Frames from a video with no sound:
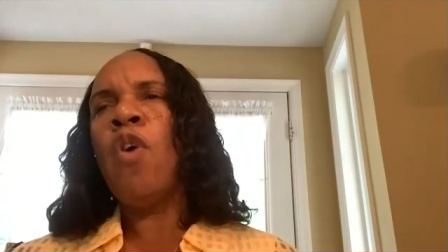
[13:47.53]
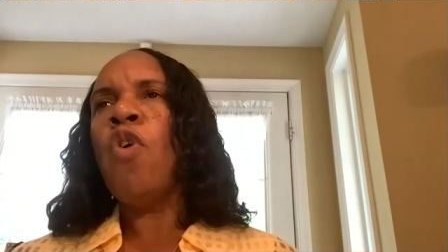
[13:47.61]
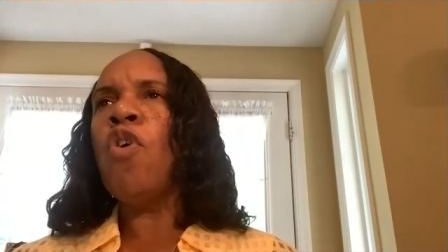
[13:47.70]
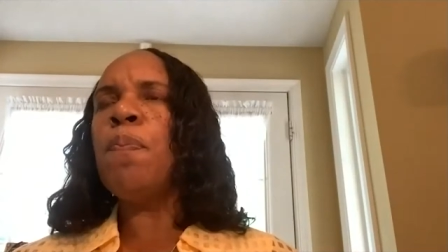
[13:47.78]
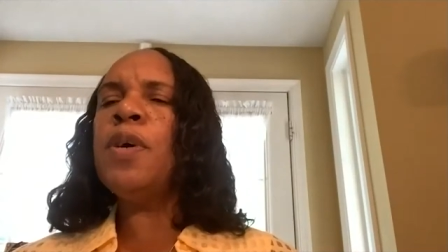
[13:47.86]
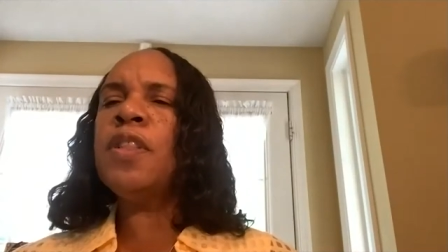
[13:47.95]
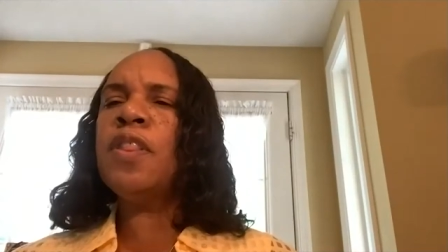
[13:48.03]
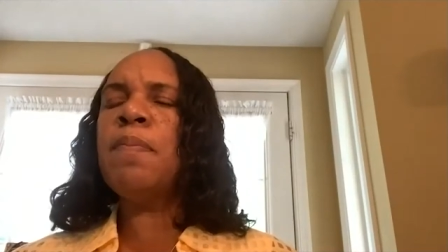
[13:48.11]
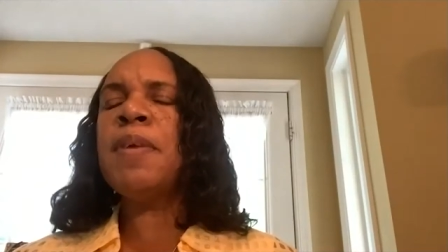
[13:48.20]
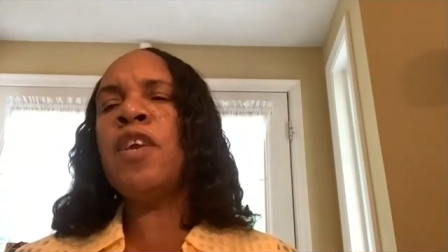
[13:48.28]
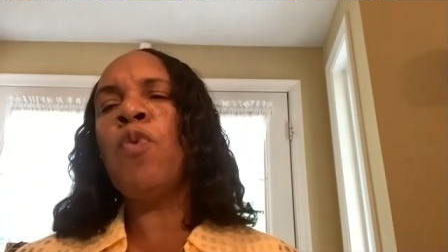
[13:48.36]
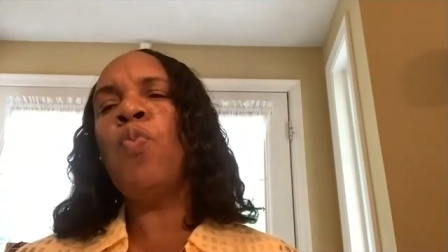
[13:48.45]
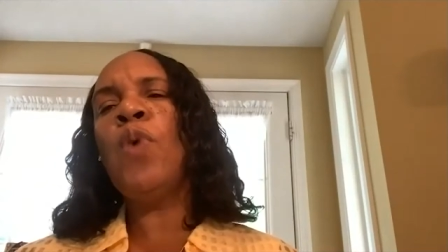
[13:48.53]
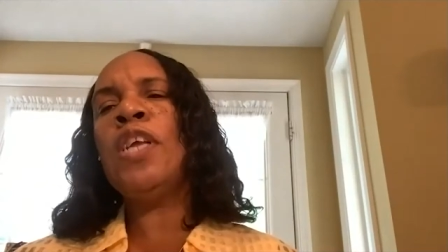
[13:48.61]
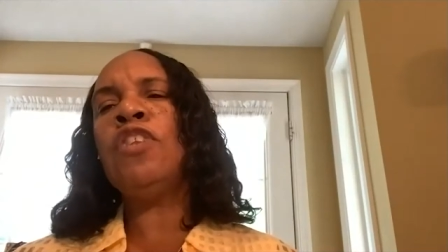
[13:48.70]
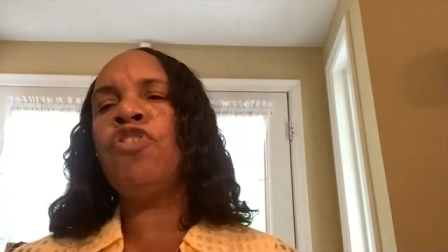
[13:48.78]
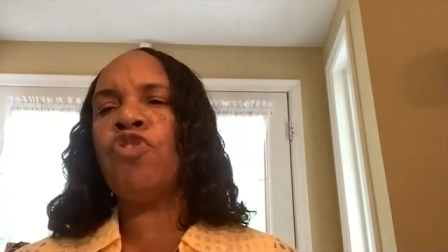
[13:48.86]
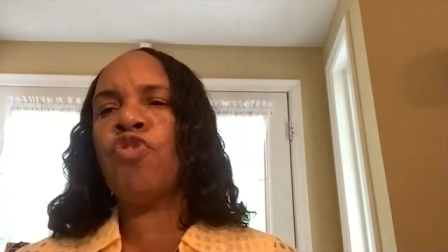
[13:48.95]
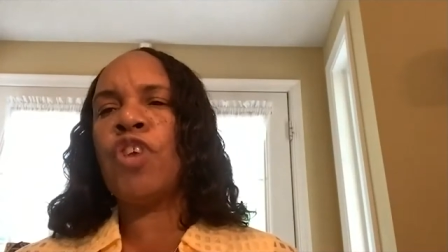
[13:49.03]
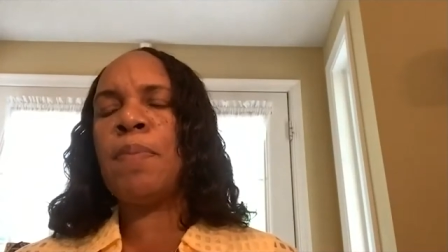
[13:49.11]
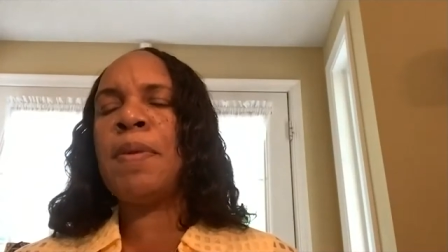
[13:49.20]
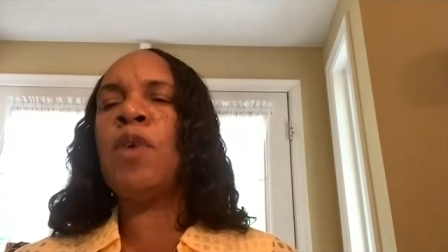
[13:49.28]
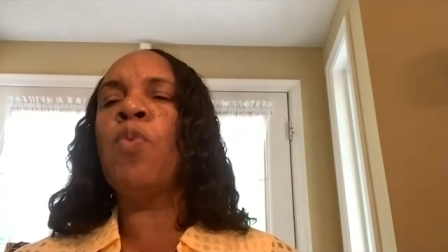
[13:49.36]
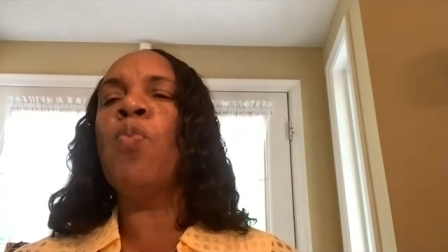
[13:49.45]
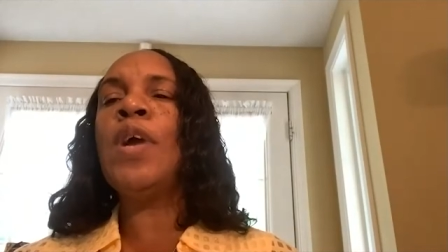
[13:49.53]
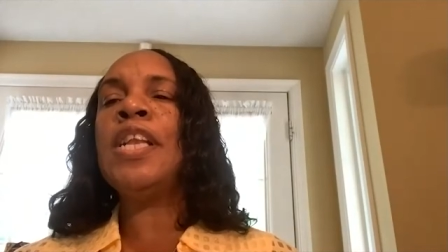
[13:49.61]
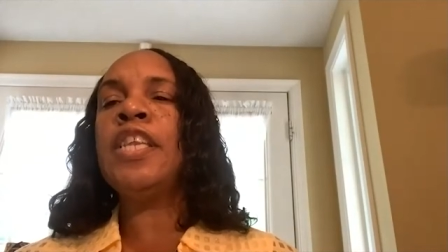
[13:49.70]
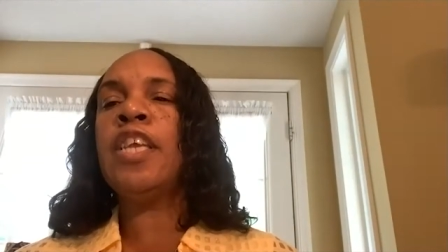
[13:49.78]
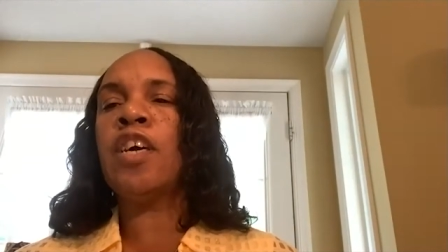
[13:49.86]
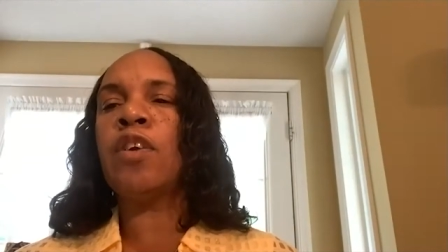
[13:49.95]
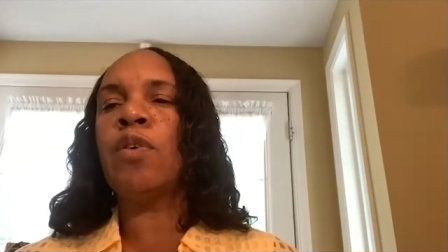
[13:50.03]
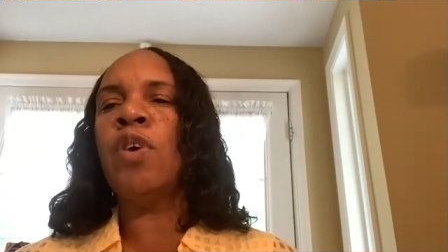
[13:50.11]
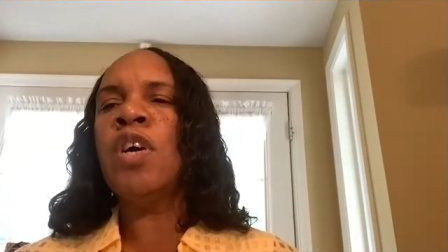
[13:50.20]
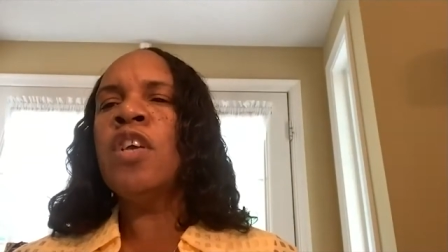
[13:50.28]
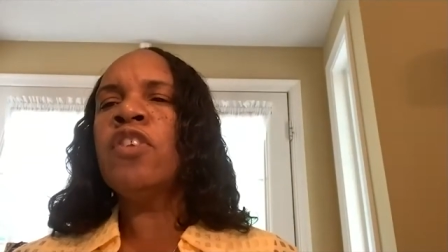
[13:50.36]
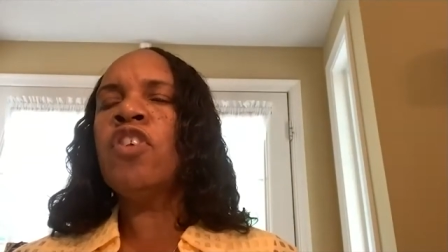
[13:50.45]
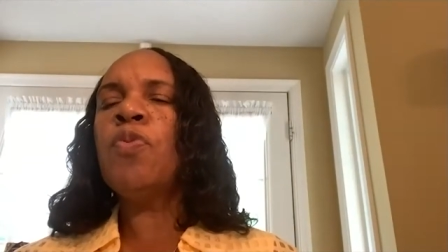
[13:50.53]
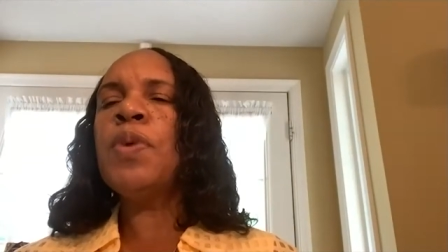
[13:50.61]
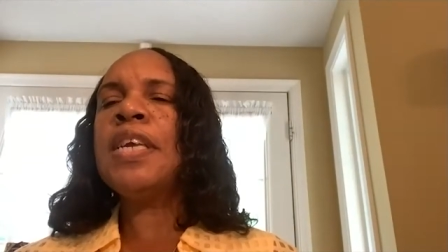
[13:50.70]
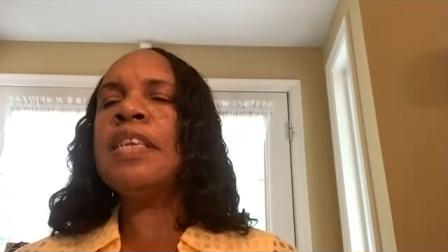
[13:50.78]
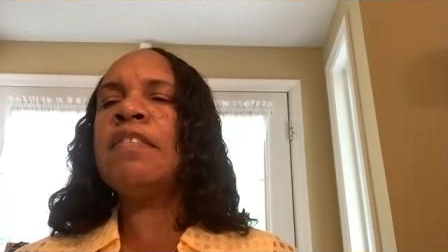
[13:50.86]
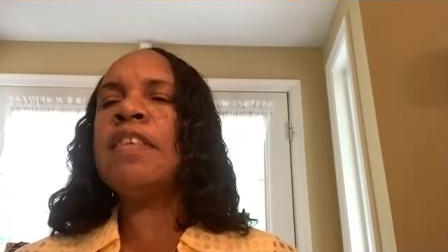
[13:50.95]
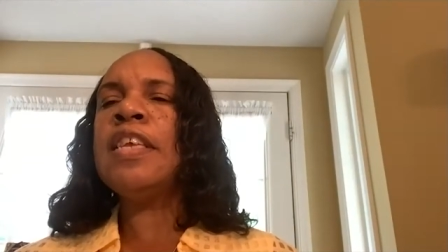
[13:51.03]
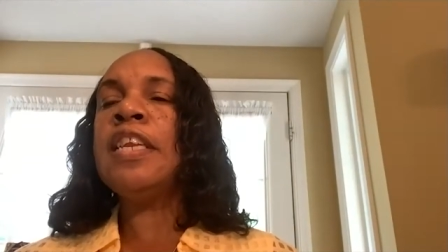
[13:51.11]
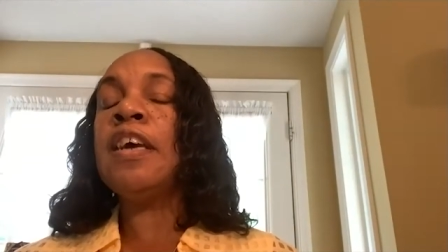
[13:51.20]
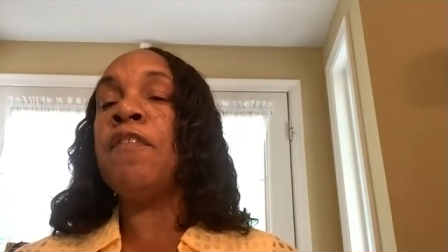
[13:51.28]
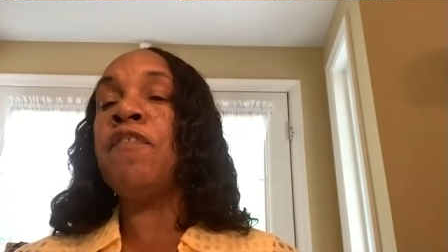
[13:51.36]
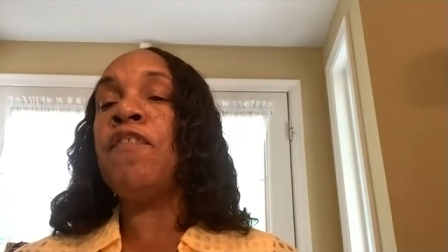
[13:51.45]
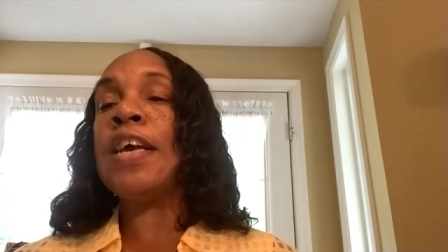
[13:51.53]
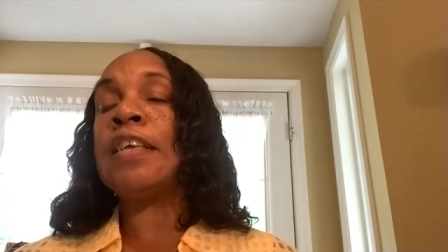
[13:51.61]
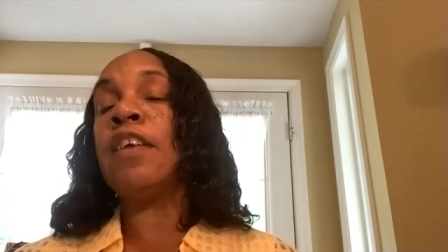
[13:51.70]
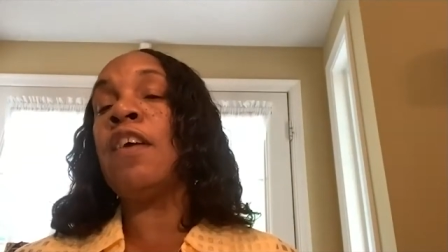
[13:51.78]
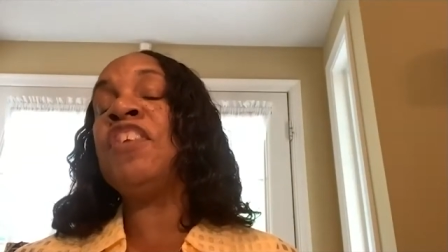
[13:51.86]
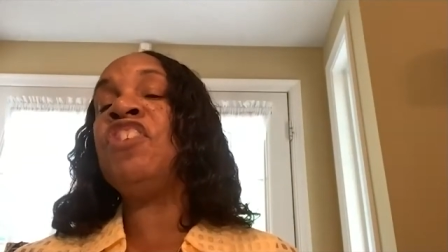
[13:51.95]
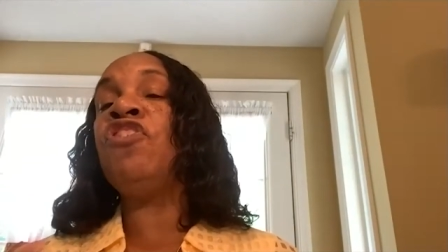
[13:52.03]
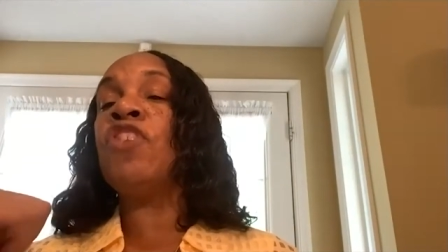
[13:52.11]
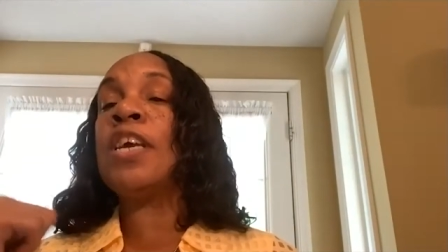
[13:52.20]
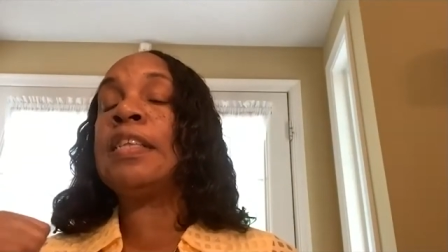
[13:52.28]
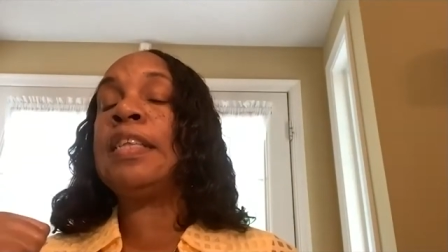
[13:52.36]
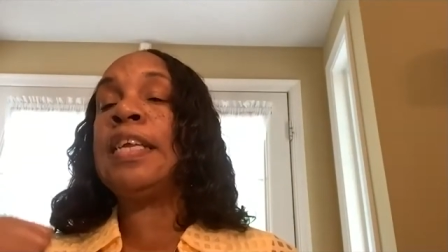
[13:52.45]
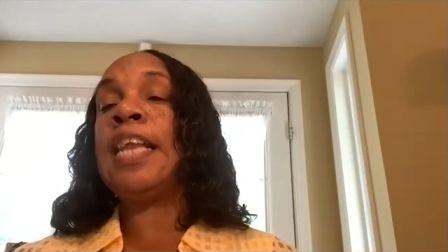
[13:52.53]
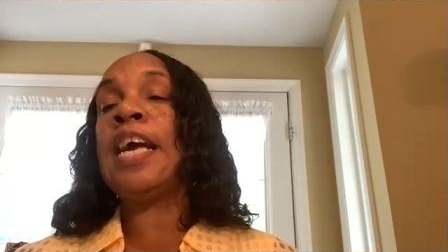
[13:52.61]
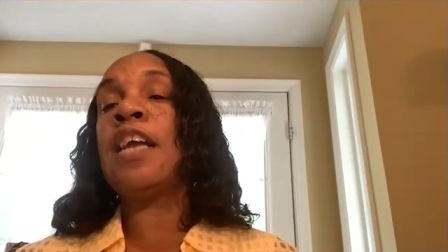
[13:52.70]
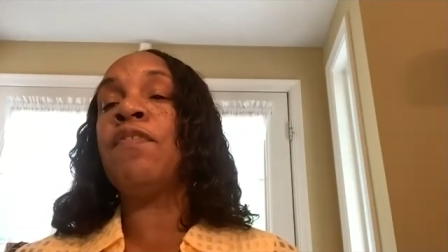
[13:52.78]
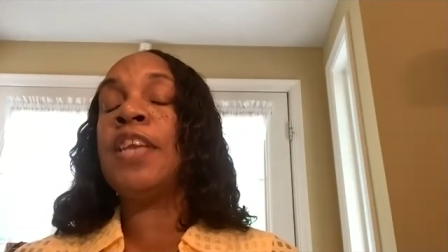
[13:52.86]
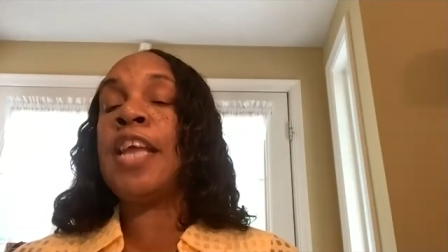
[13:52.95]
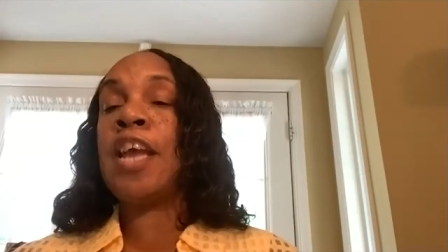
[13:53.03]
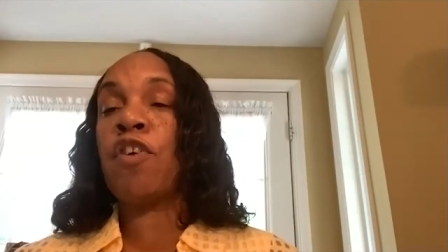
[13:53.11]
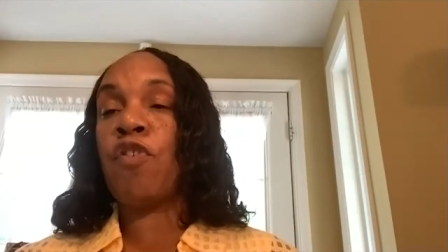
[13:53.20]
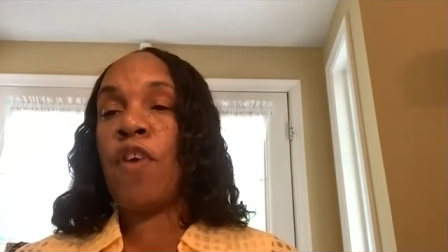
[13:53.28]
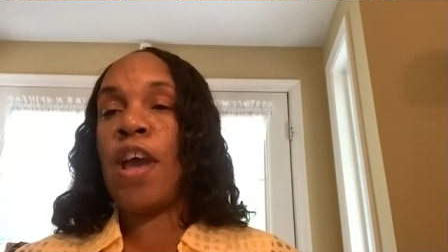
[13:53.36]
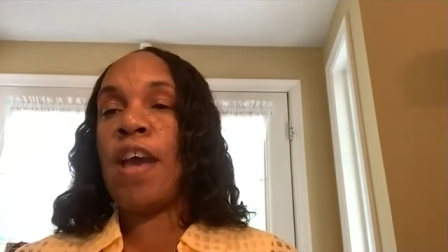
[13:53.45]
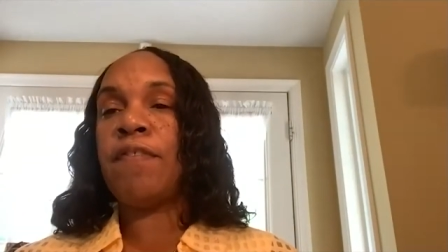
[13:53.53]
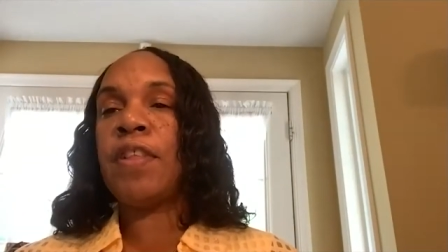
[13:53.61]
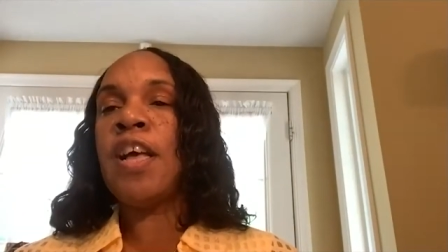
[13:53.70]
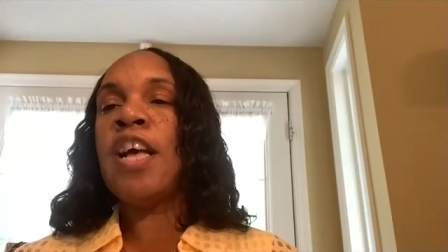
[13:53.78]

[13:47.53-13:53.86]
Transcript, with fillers: or put them in a wind stream, in a wind tunnel, so we can see the effects of ejecting out of an aircraft.